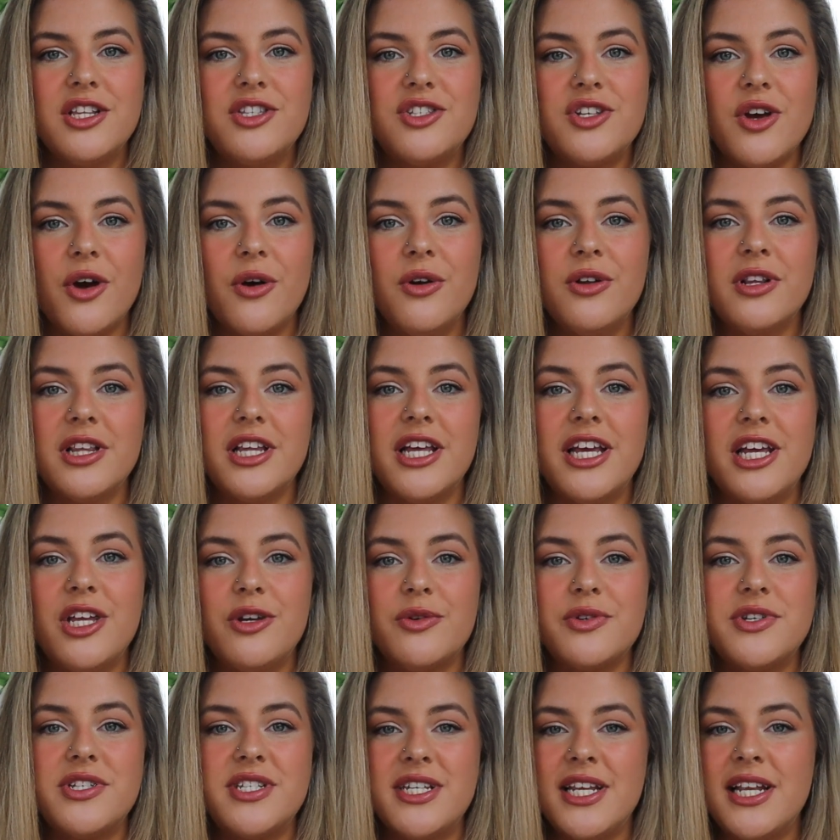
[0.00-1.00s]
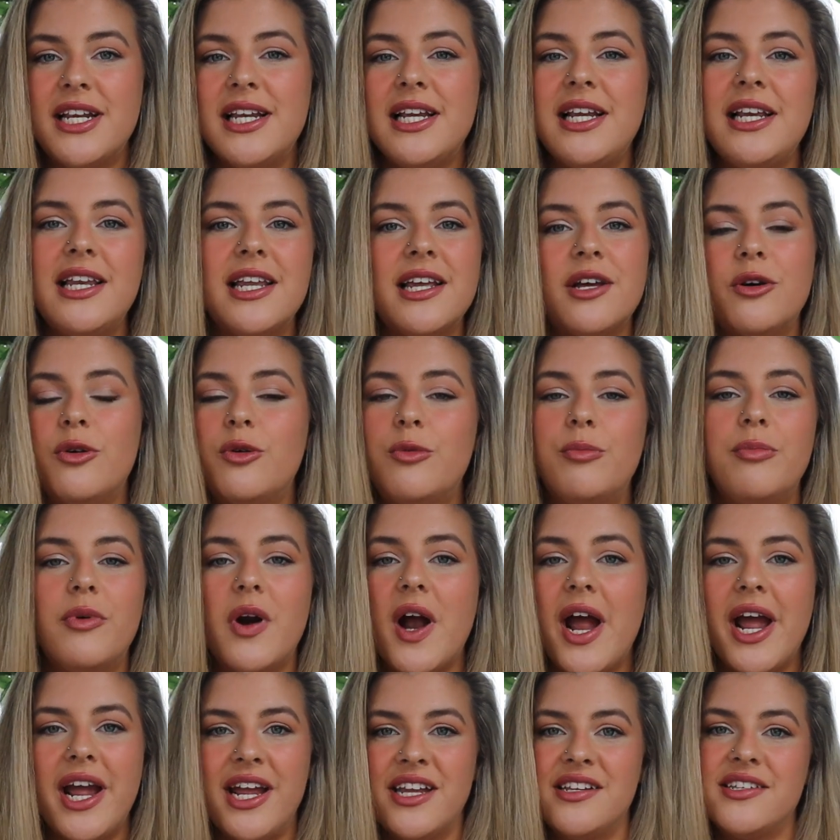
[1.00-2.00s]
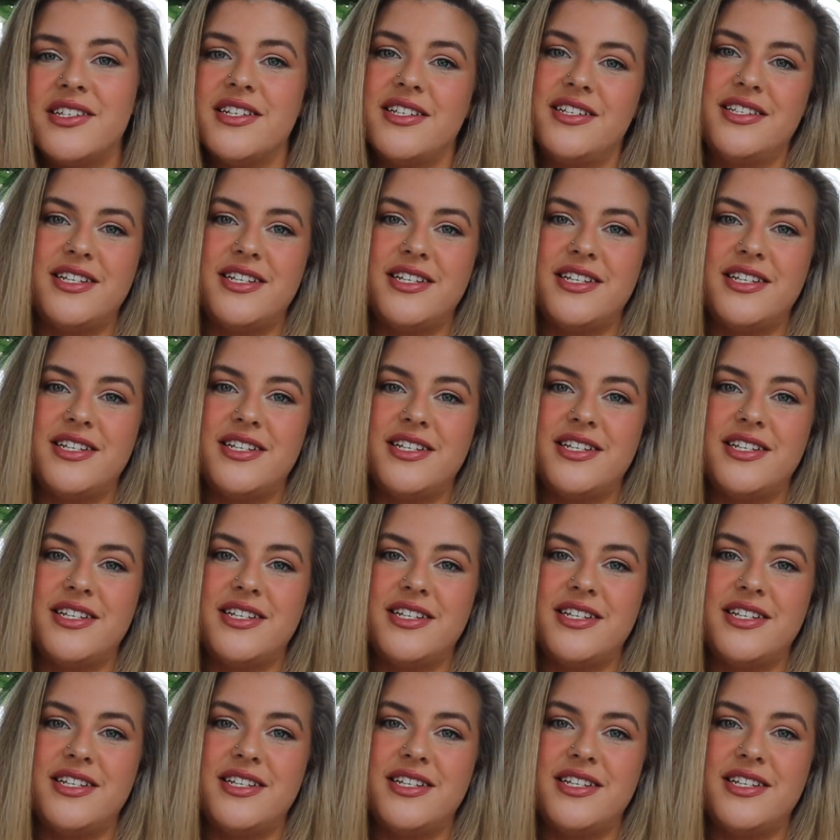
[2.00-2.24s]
Don't let your silly little brain to